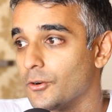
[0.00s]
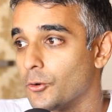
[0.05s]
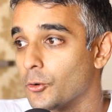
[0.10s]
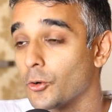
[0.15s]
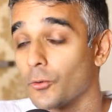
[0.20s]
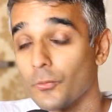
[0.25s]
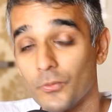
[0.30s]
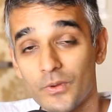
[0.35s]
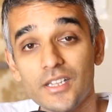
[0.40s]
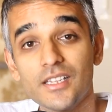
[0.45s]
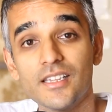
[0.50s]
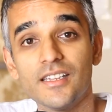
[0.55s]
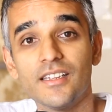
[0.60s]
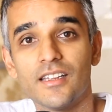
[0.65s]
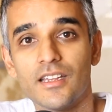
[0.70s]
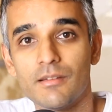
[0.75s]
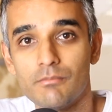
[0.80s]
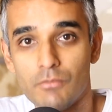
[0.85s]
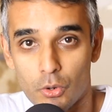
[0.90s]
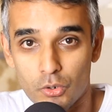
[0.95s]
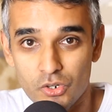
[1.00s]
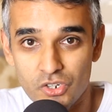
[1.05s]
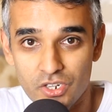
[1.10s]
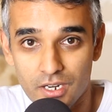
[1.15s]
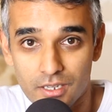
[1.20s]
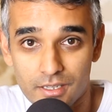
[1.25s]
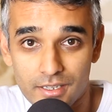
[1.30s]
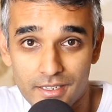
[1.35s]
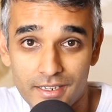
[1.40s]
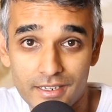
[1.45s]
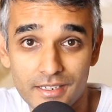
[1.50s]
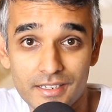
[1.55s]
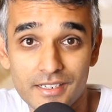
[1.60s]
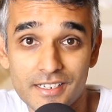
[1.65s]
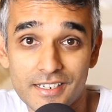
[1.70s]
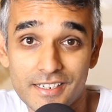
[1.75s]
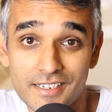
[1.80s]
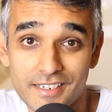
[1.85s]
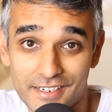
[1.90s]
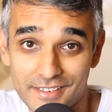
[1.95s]
or really emotionally
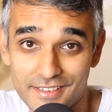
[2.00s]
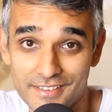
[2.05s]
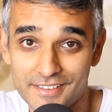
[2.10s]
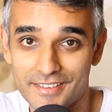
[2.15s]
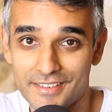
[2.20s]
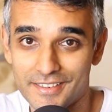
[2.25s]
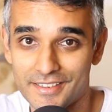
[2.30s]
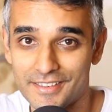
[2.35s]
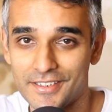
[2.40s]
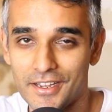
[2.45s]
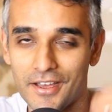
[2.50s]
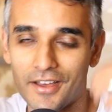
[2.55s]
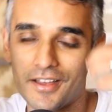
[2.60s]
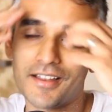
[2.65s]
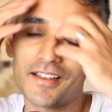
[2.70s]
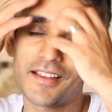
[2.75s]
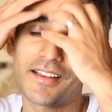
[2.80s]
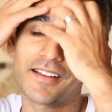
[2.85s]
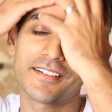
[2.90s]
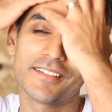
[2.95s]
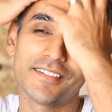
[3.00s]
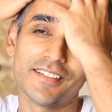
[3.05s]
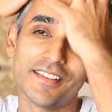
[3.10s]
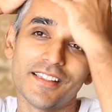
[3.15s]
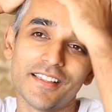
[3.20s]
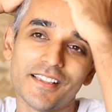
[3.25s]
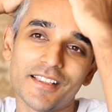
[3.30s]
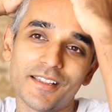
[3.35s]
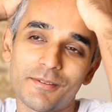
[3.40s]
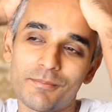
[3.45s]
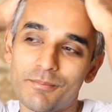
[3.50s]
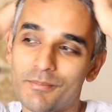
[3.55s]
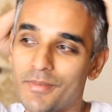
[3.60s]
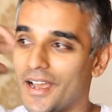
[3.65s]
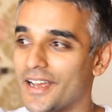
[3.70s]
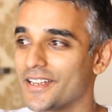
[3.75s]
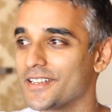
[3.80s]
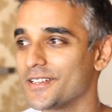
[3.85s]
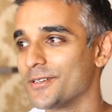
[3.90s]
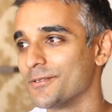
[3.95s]
stunted? Ah,
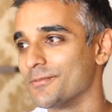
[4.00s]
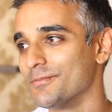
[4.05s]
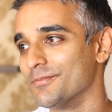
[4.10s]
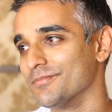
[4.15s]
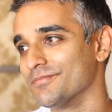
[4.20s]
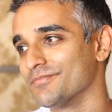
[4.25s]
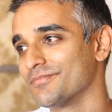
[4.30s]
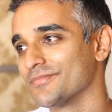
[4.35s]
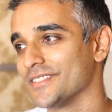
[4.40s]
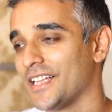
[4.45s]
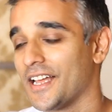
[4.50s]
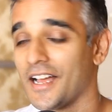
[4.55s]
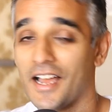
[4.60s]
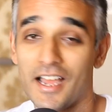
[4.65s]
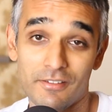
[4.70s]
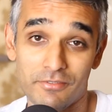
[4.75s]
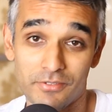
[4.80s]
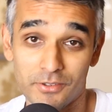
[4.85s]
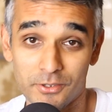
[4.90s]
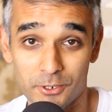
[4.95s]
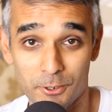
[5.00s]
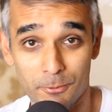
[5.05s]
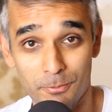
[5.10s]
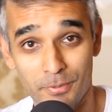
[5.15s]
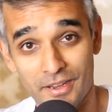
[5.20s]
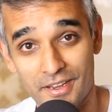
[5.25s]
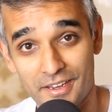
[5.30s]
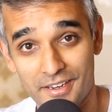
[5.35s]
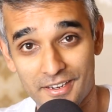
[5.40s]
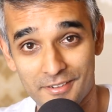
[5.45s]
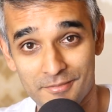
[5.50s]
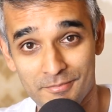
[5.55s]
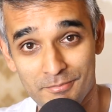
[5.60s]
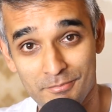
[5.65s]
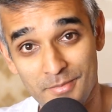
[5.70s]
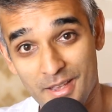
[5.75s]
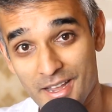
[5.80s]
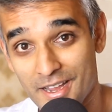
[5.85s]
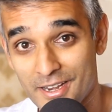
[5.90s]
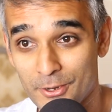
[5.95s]
madam, I feel your pain.
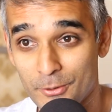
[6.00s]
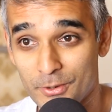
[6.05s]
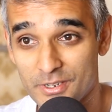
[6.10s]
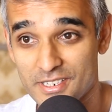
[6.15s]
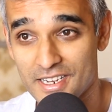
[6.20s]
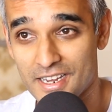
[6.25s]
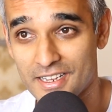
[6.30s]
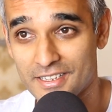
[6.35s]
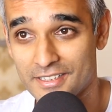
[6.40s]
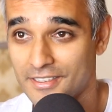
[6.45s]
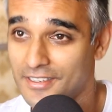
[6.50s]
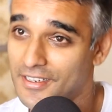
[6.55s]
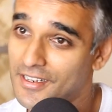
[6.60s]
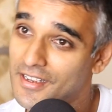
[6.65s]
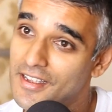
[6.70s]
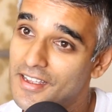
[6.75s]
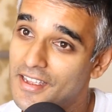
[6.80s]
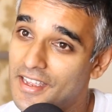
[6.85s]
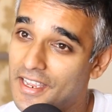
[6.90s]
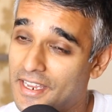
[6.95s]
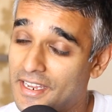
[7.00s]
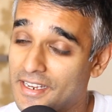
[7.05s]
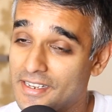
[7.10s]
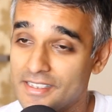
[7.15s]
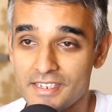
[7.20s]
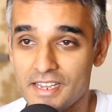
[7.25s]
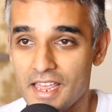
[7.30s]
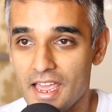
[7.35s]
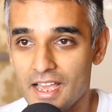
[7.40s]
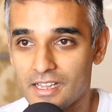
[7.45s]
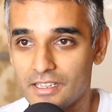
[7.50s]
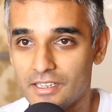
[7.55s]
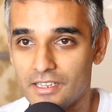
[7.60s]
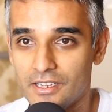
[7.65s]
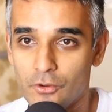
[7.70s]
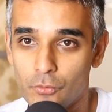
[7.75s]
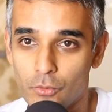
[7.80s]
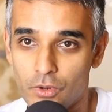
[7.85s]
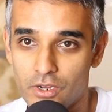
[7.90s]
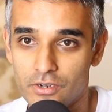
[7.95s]
I know exactly
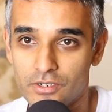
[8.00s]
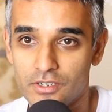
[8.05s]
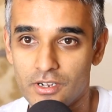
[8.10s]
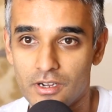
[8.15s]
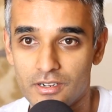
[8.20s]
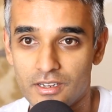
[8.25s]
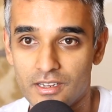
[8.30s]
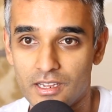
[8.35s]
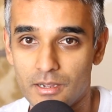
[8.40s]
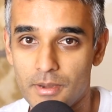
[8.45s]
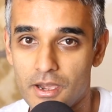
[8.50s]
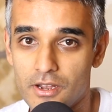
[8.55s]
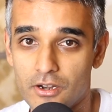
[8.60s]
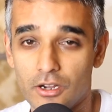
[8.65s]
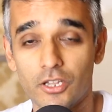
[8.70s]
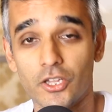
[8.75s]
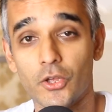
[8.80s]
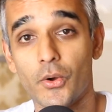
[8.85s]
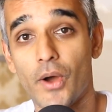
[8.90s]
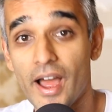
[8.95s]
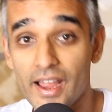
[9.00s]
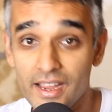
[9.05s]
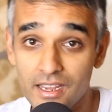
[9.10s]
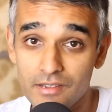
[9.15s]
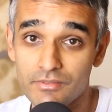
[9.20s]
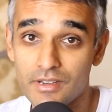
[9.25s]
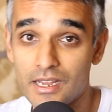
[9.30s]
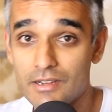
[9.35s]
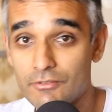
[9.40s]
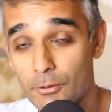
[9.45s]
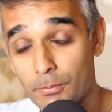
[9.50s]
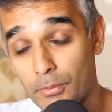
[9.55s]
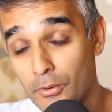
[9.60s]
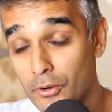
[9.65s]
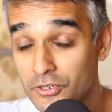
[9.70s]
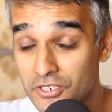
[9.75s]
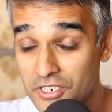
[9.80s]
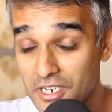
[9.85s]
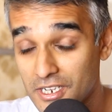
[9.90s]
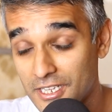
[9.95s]
what you're talking about, although I have never
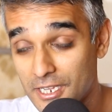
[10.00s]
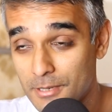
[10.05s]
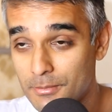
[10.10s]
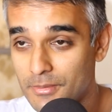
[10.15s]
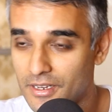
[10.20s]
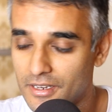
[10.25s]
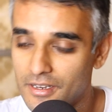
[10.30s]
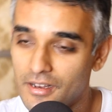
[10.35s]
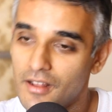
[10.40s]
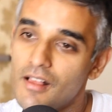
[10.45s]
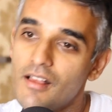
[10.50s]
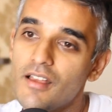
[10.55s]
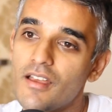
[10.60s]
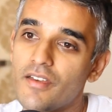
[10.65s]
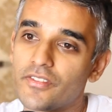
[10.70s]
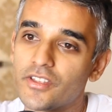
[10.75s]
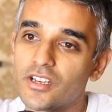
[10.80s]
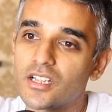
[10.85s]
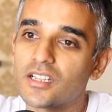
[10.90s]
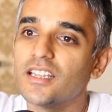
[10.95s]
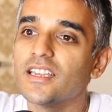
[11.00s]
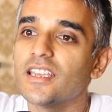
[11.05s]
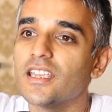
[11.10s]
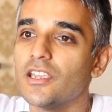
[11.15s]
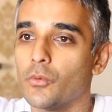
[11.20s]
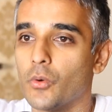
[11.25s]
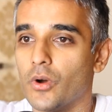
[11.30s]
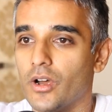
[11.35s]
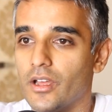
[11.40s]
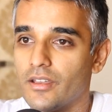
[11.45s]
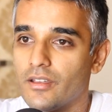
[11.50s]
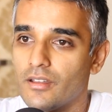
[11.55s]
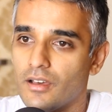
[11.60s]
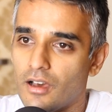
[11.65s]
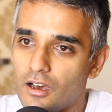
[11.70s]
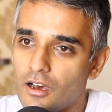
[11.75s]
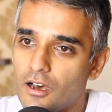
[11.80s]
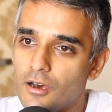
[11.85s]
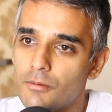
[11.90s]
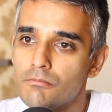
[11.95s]
personally been the clingy one.
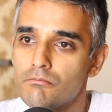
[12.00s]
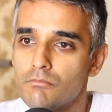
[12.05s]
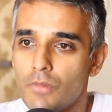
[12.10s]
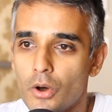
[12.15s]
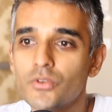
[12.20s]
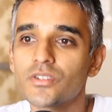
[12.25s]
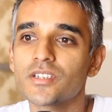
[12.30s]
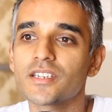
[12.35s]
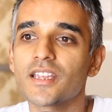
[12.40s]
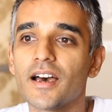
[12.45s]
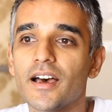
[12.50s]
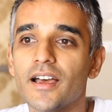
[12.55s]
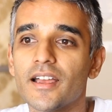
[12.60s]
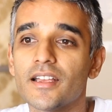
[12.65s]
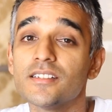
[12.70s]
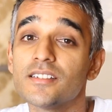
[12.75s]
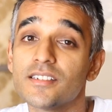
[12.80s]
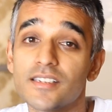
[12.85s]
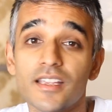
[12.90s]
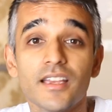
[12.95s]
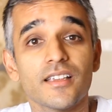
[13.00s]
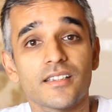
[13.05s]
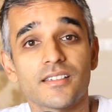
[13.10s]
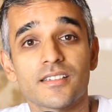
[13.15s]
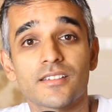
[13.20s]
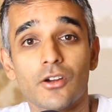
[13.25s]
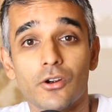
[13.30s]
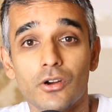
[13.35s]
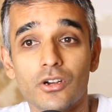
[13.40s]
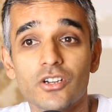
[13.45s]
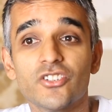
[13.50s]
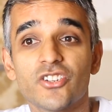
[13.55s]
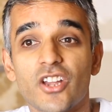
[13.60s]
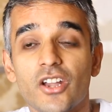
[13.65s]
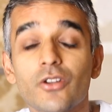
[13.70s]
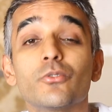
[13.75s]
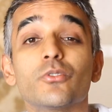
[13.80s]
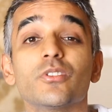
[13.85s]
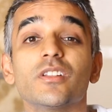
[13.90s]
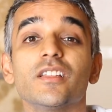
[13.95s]
Most guys, yes, are
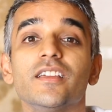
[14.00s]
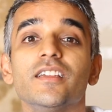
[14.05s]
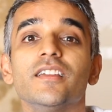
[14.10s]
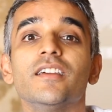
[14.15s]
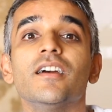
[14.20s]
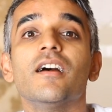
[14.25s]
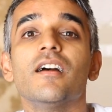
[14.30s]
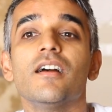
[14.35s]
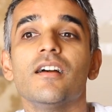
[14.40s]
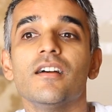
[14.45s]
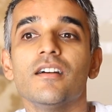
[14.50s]
generally